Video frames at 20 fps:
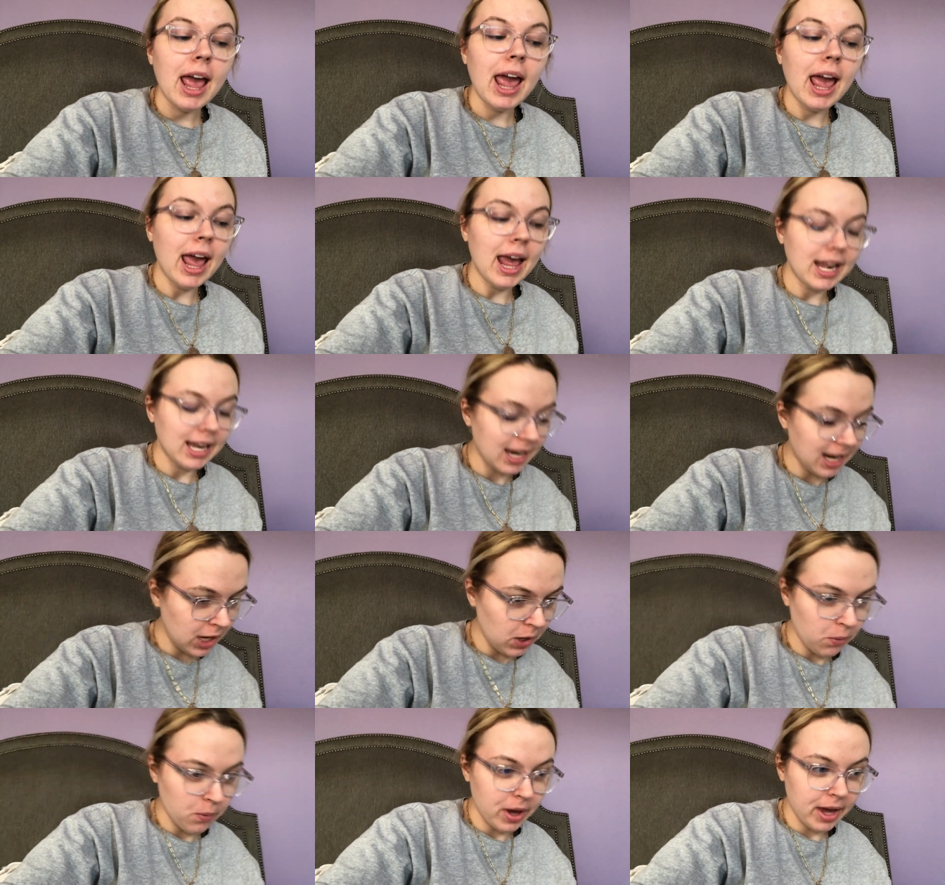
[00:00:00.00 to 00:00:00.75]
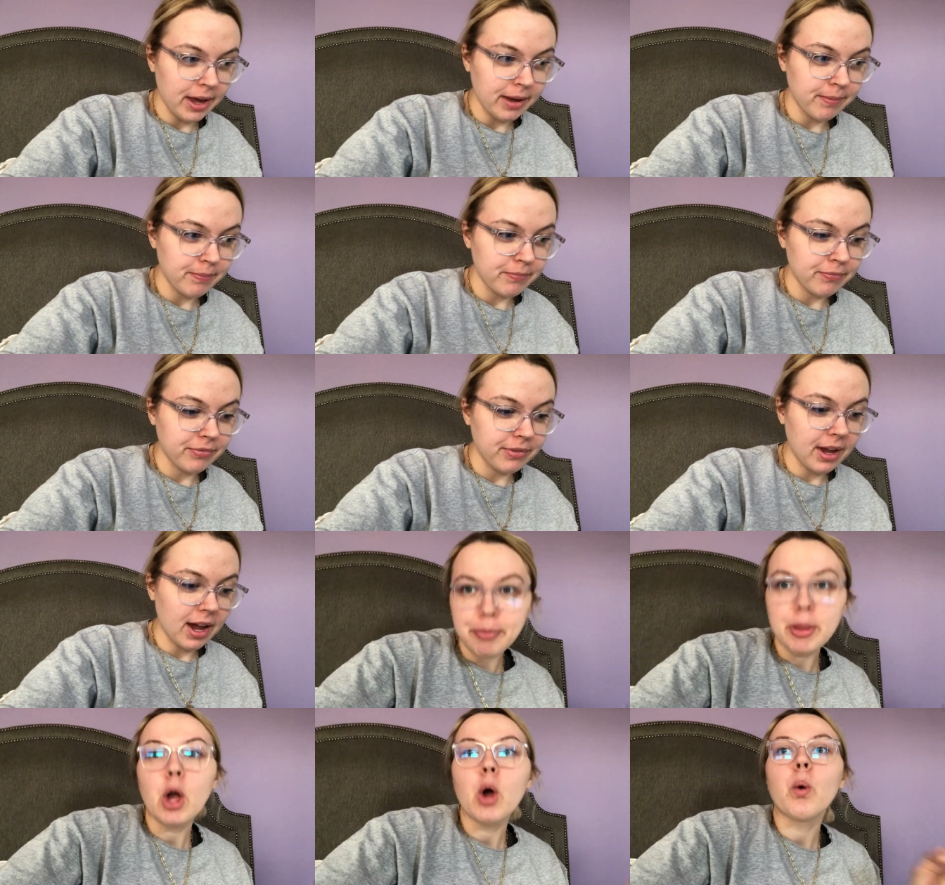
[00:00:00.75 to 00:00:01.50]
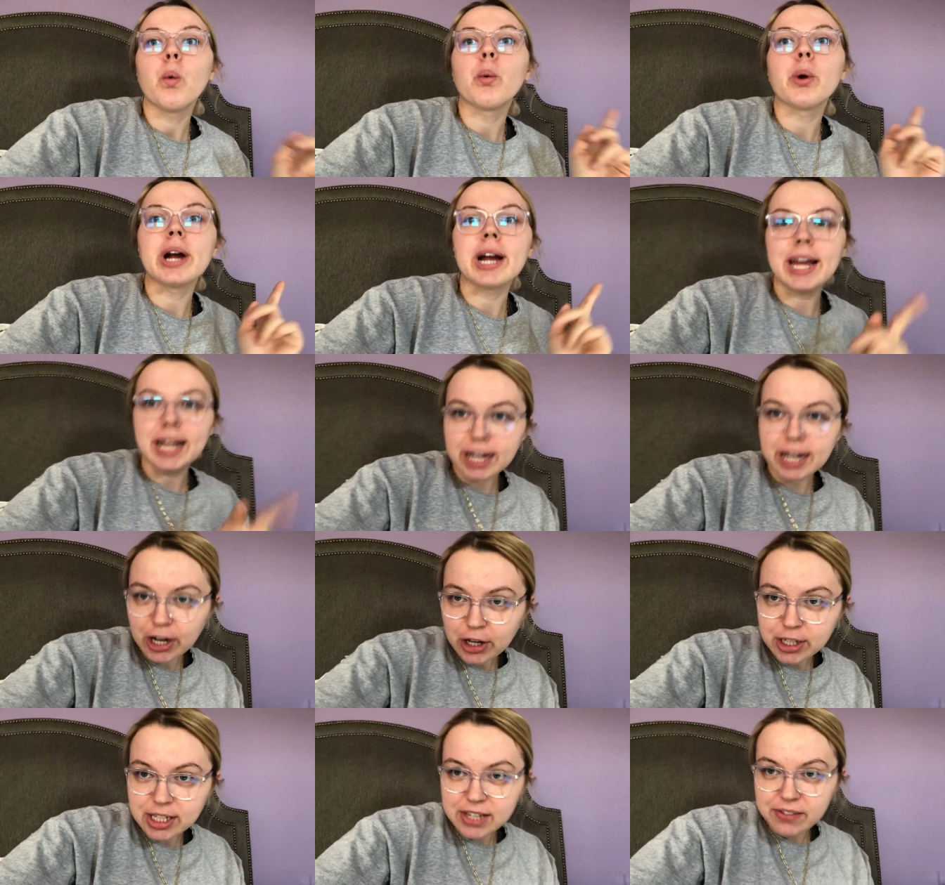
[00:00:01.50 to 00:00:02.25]
And anyway, we're getting
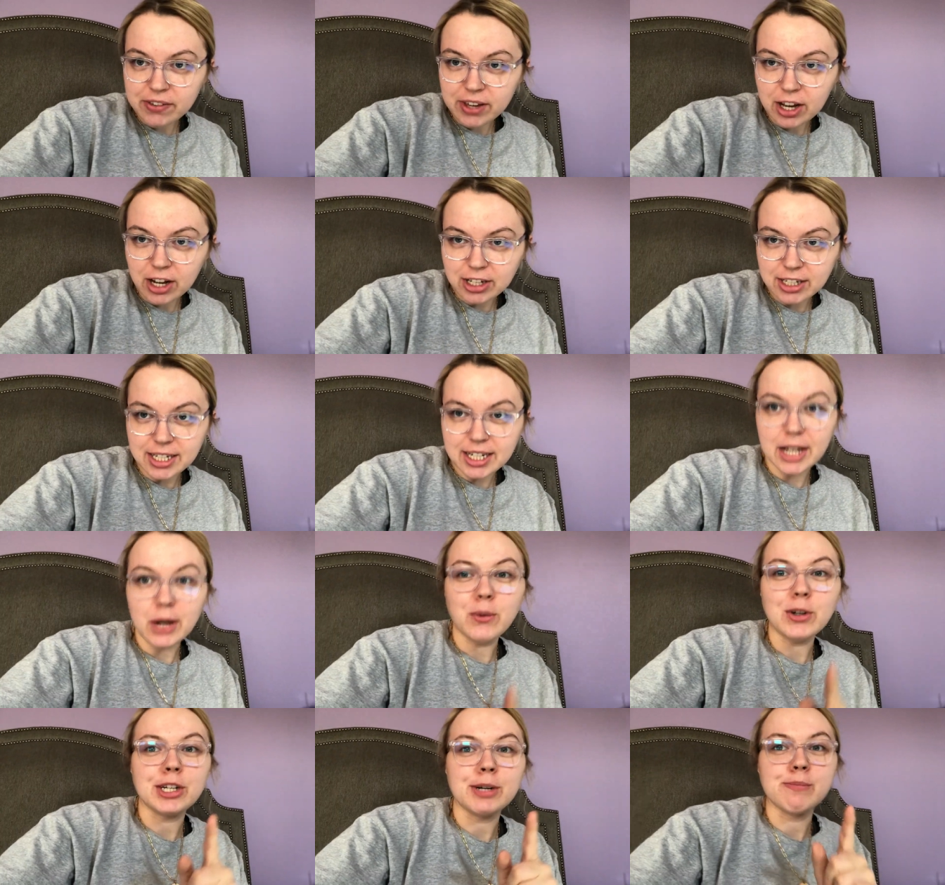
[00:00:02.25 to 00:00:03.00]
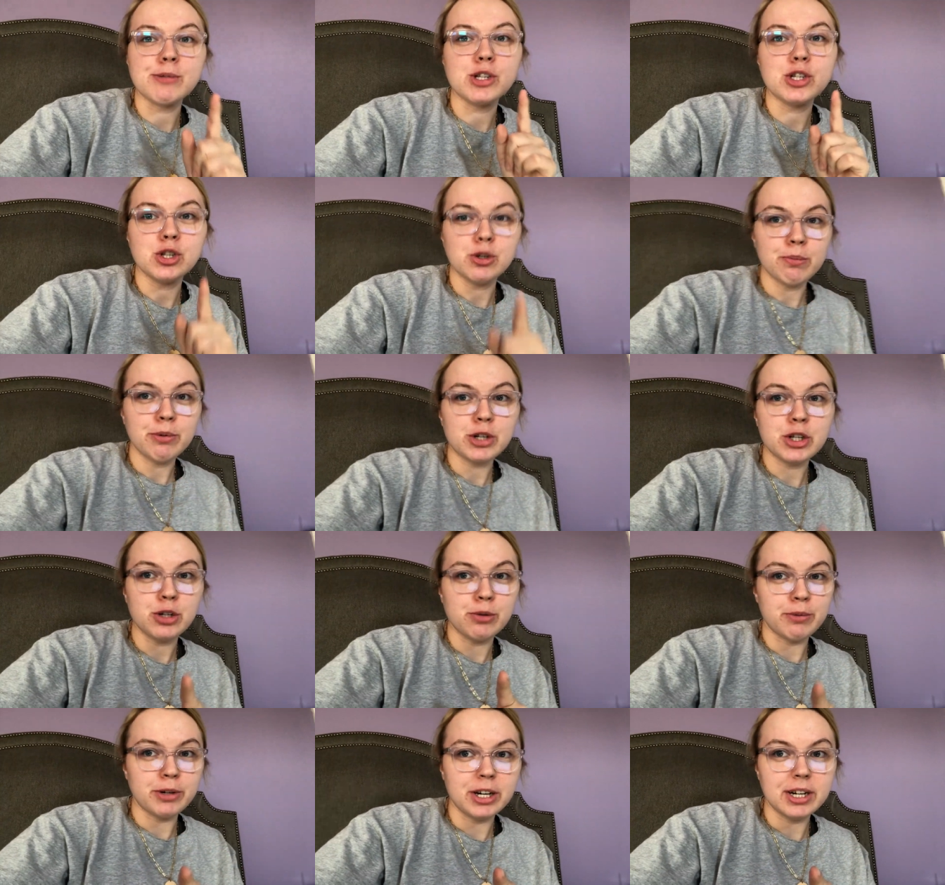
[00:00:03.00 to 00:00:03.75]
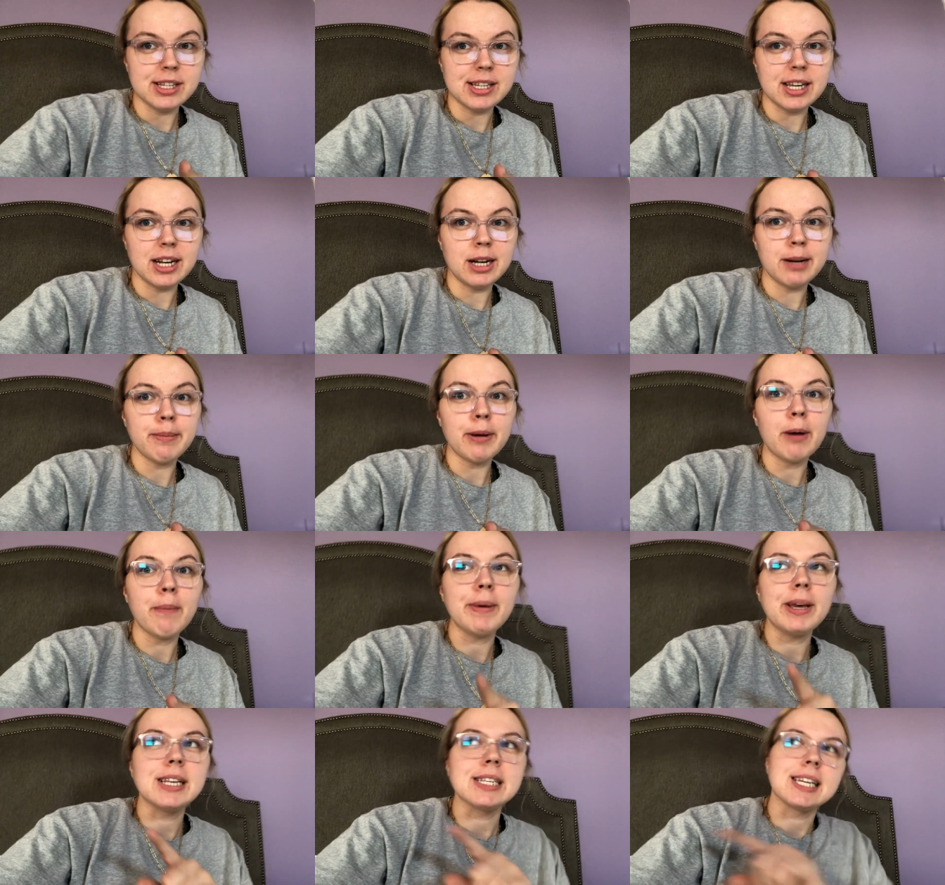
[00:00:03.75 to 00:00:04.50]
our TV hung today, which I'm super, super excited about
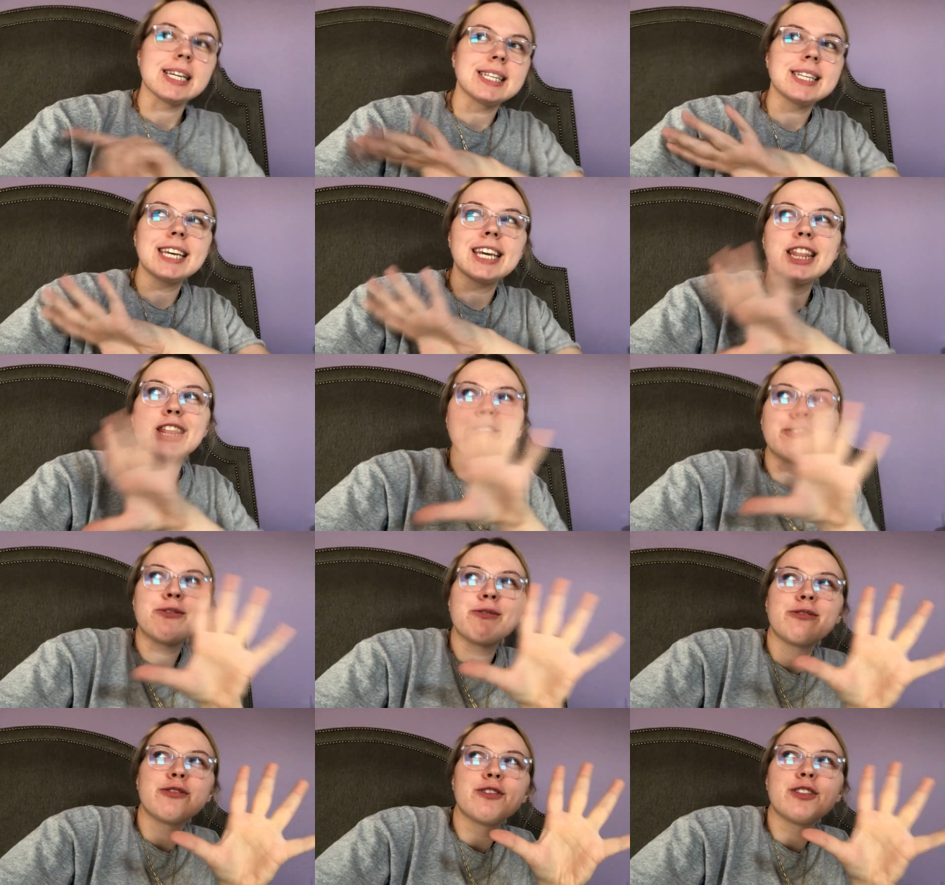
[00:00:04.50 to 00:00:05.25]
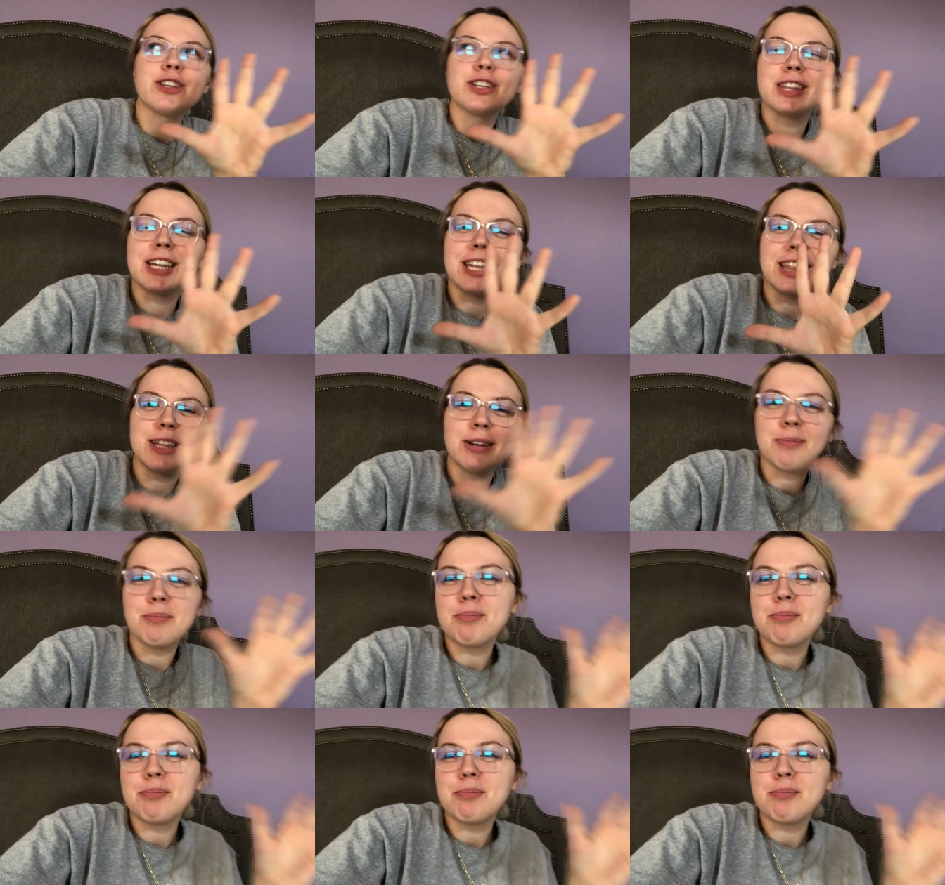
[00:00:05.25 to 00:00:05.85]
because that's like the